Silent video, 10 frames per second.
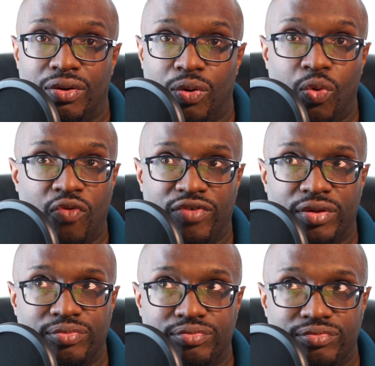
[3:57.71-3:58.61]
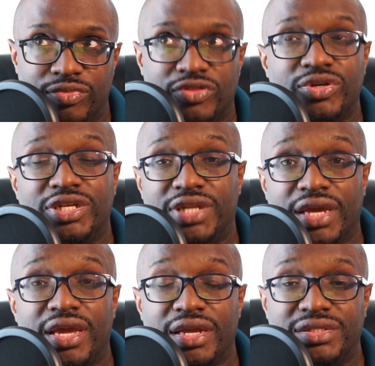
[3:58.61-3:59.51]
over 3
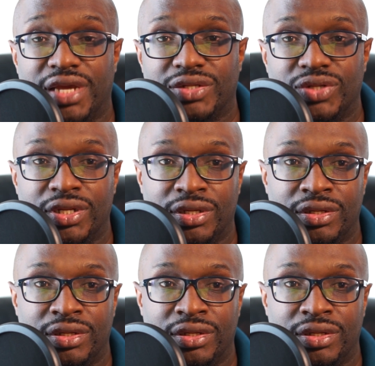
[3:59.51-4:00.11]
decades actually.